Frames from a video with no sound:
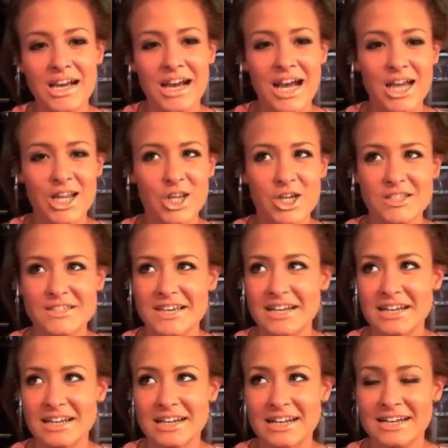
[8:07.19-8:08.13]
I looked at
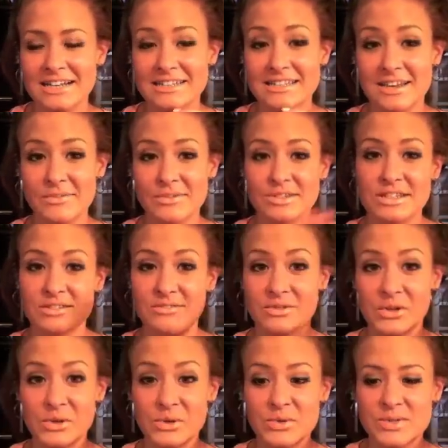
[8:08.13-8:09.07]
it and I had 17
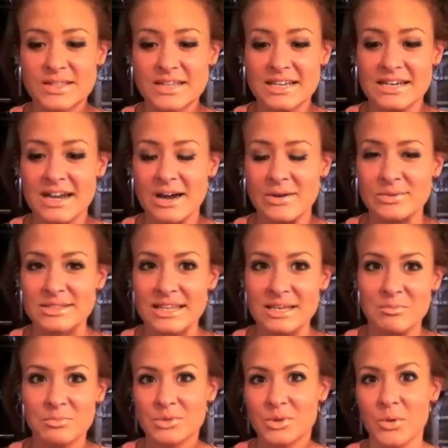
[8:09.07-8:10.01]
views, and I was
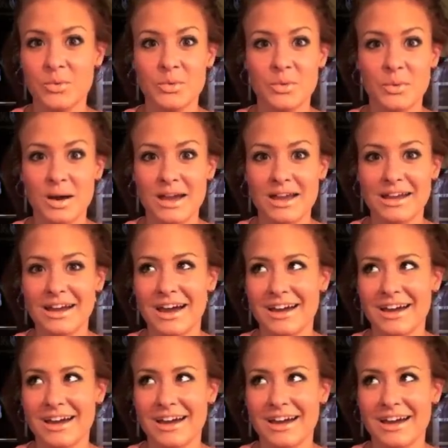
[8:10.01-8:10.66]
like blown away.